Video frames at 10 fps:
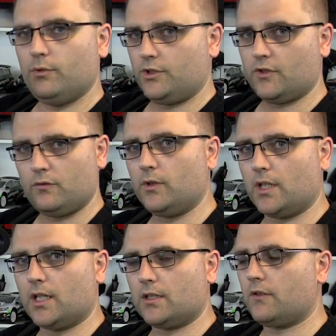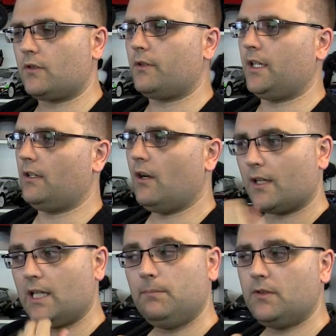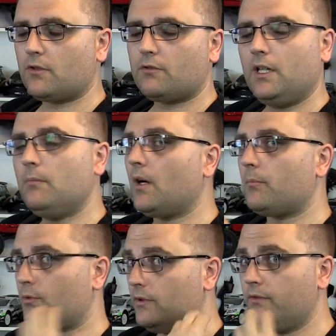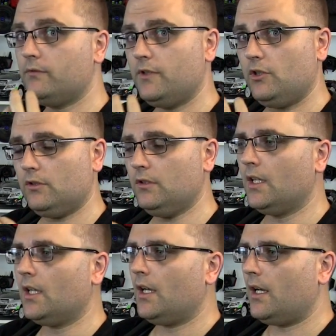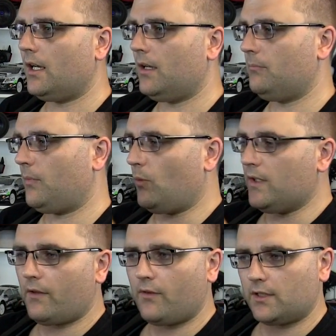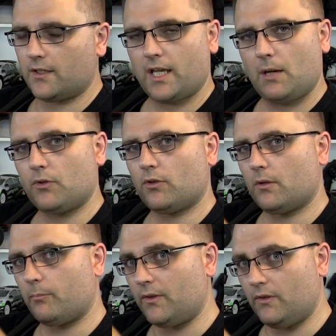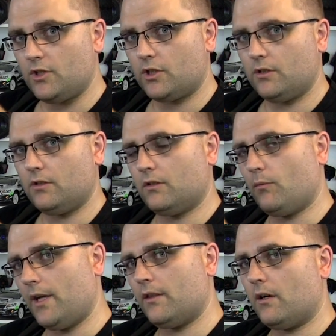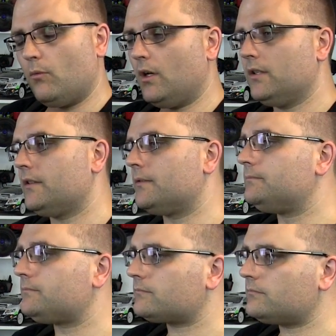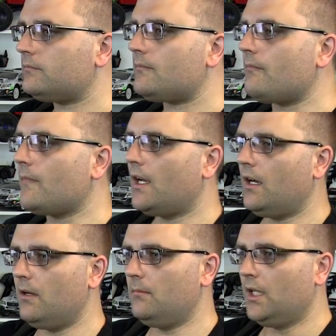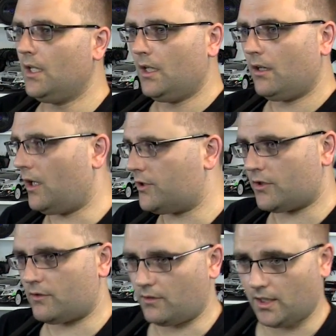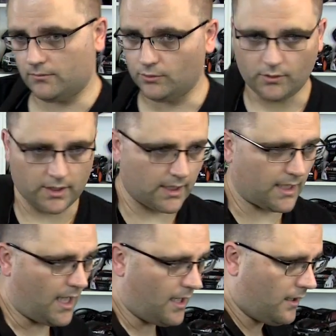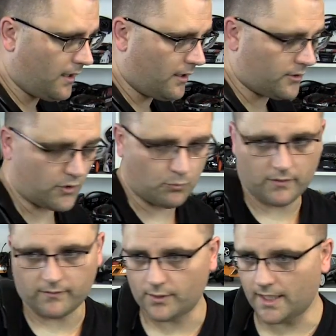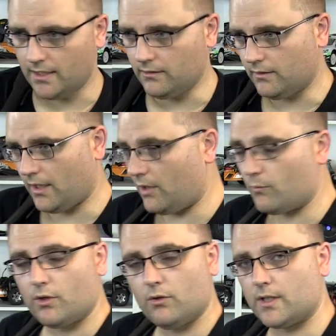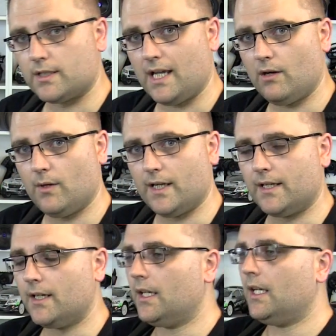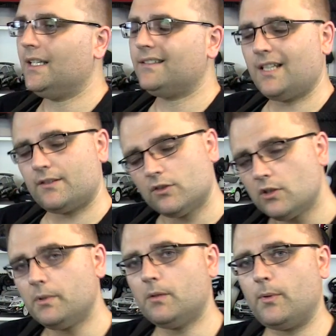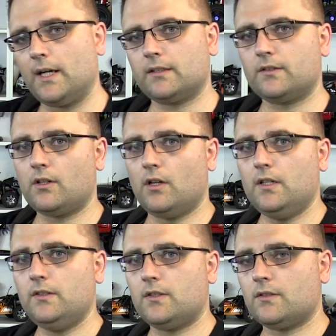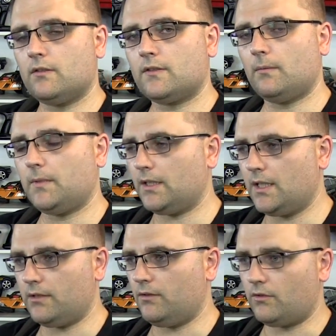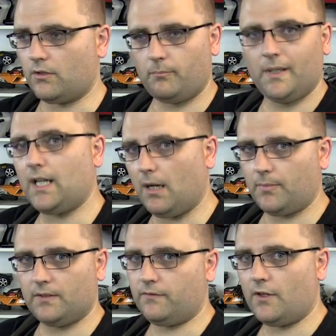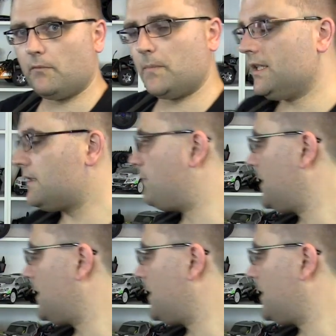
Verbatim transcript: do it just looking at the screen. I keep the screen in my peripheral vision, um, but once I've got the camera sort of positioned in the way that I want, um, I just uh, look at the car and I just move around and record it that way. It takes a little bit of practice, guys. It's not something that you sort of pick up in five minutes,